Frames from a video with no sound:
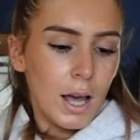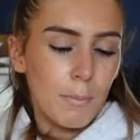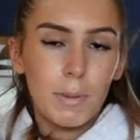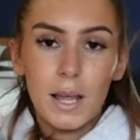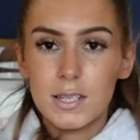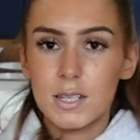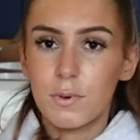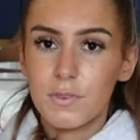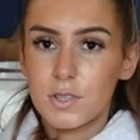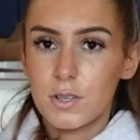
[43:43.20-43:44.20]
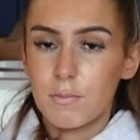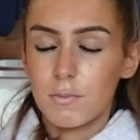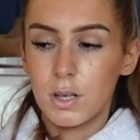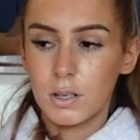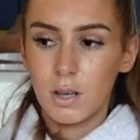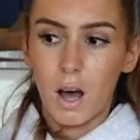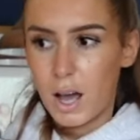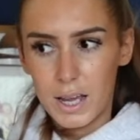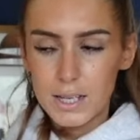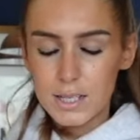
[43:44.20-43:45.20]
and blend it with some
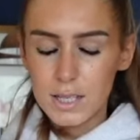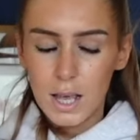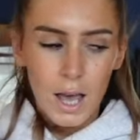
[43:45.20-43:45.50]
ice.